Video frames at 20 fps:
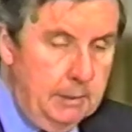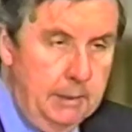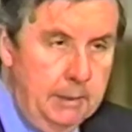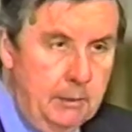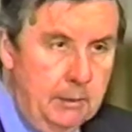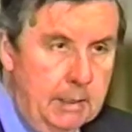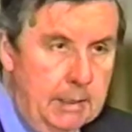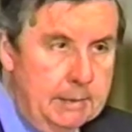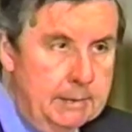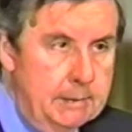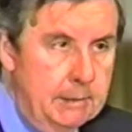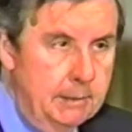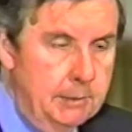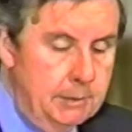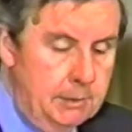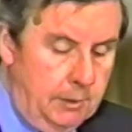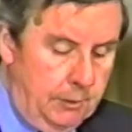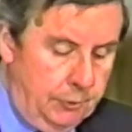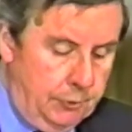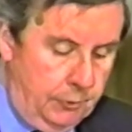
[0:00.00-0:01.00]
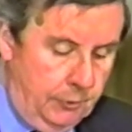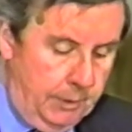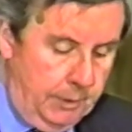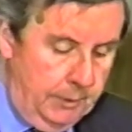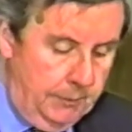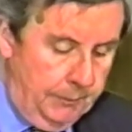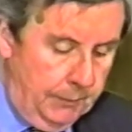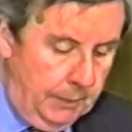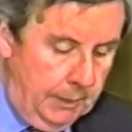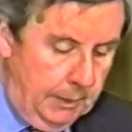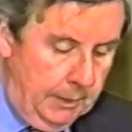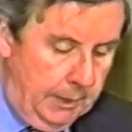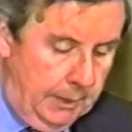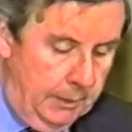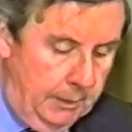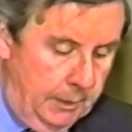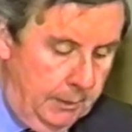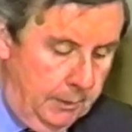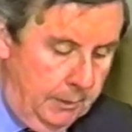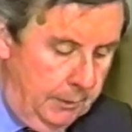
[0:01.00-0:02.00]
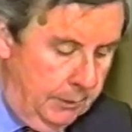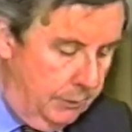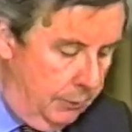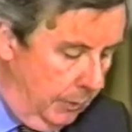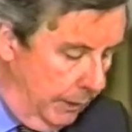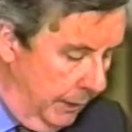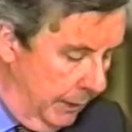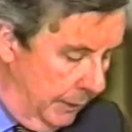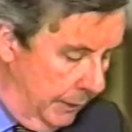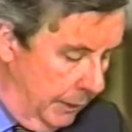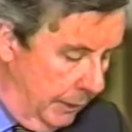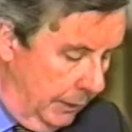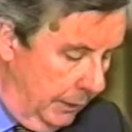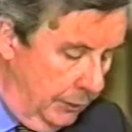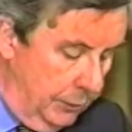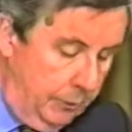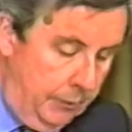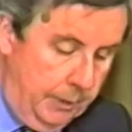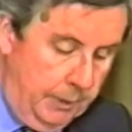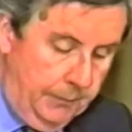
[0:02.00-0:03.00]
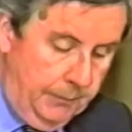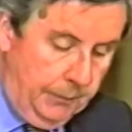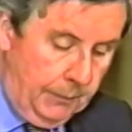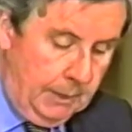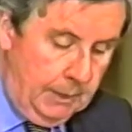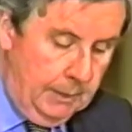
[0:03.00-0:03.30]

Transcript: the later nineteenth century and into the twentieth century,